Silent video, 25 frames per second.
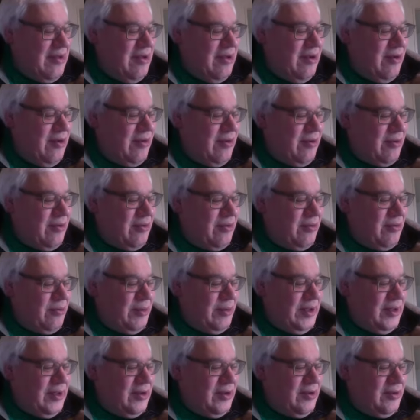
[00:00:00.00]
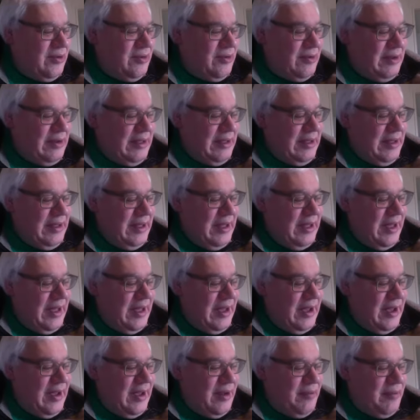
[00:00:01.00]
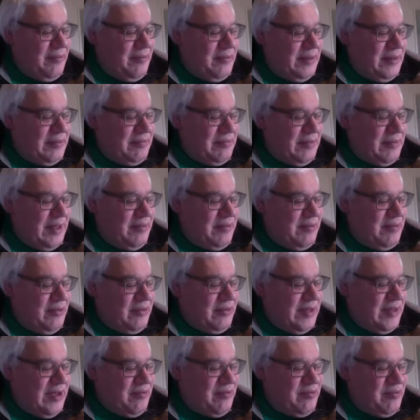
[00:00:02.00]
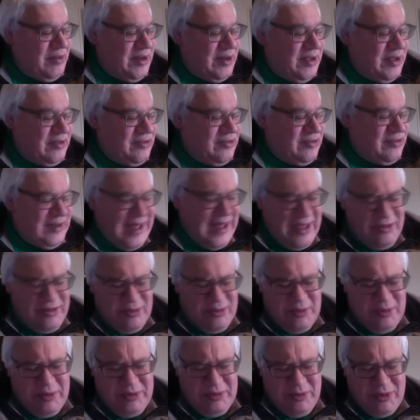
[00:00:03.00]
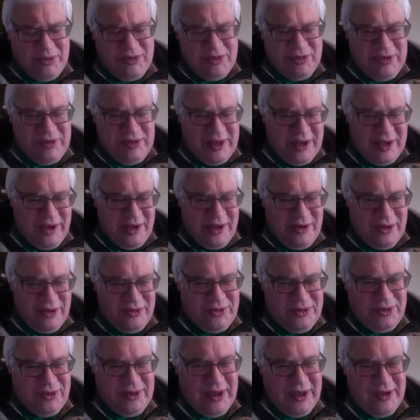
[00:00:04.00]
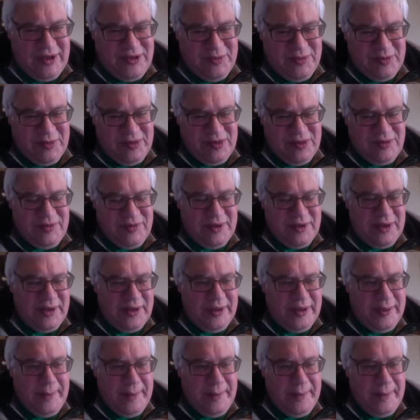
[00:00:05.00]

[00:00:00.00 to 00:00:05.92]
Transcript: or Wheeler. Um, but they both have pretty good stats. What, what's your take on those two guys specifically?